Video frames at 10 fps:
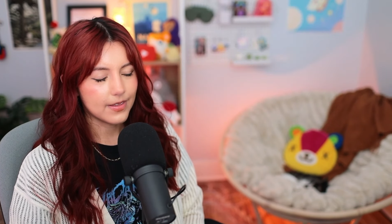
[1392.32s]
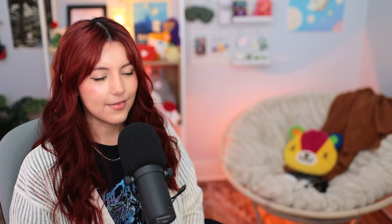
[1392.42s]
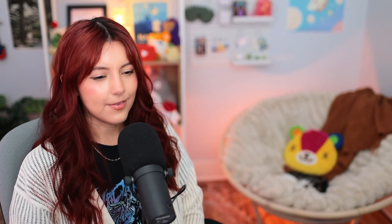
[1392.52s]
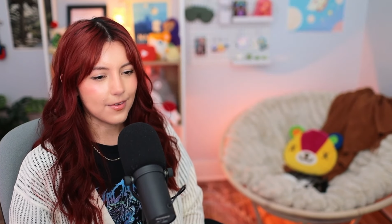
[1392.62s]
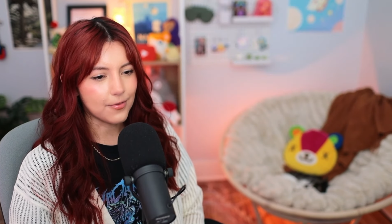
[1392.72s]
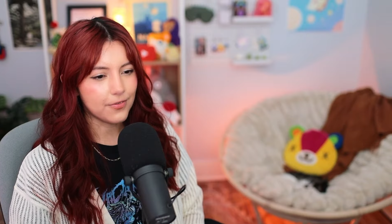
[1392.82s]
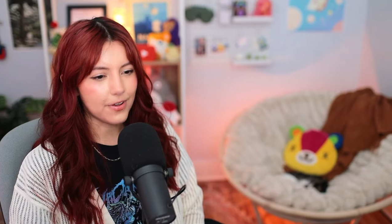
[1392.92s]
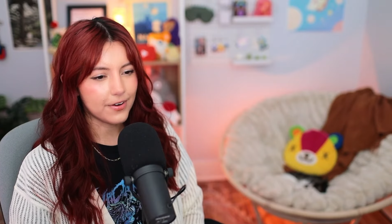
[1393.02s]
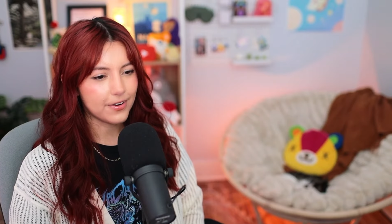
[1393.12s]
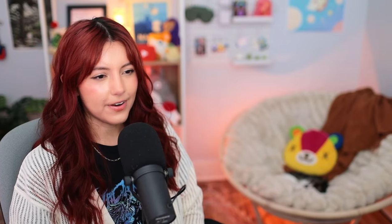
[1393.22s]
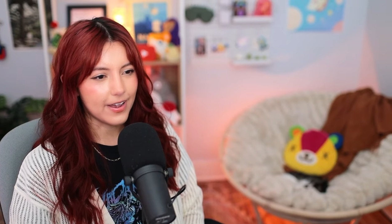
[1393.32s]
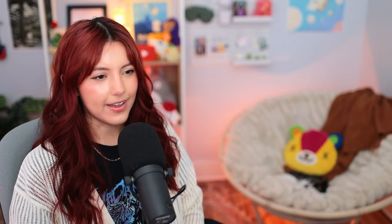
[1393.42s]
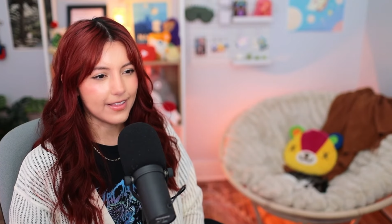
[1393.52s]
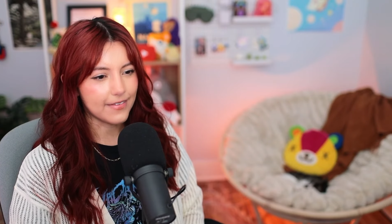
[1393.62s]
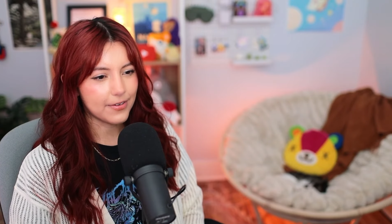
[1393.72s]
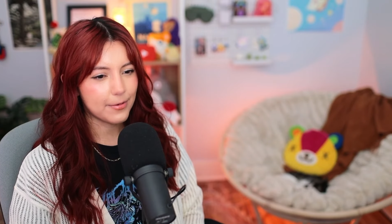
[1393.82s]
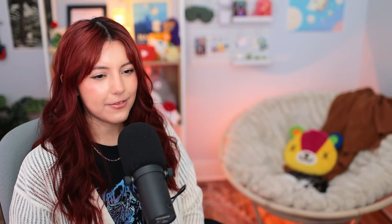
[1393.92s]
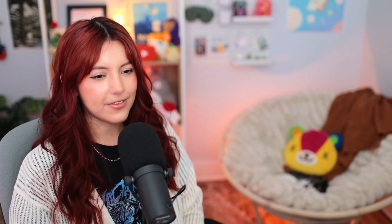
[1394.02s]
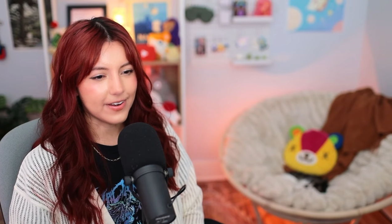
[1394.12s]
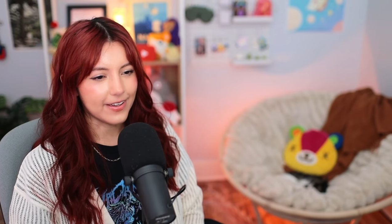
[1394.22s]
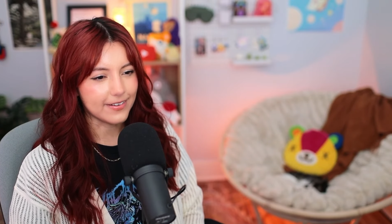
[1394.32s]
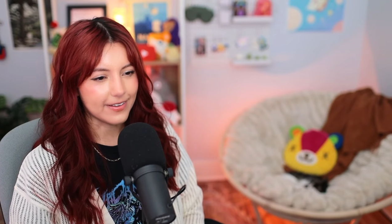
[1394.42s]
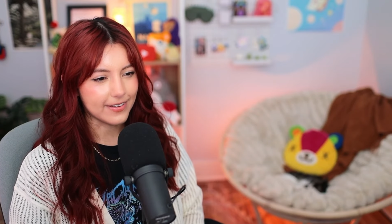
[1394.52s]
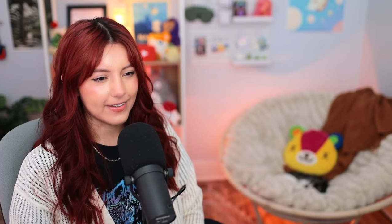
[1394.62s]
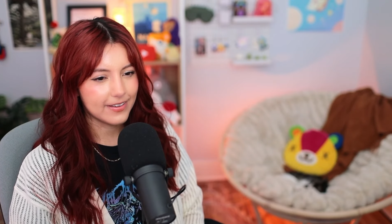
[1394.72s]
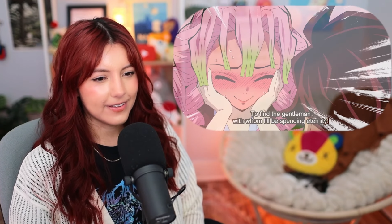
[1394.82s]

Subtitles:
So far, I love her personality.